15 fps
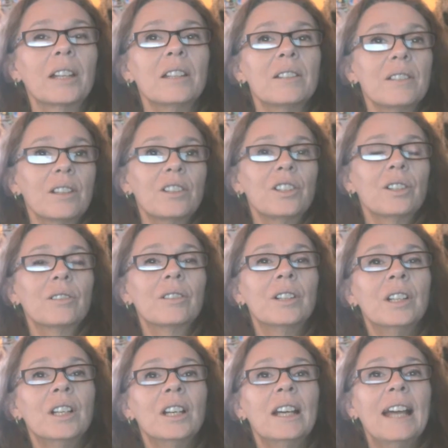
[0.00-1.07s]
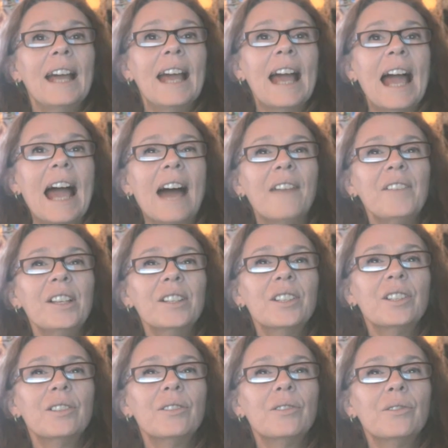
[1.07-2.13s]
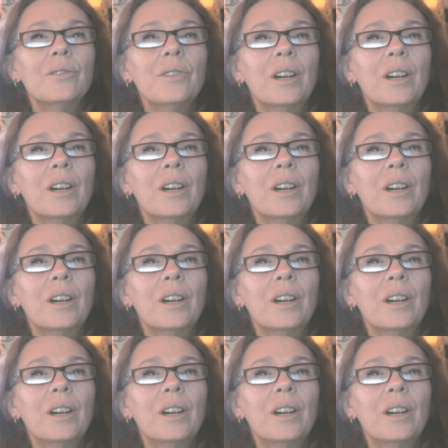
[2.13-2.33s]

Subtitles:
this issue. Having two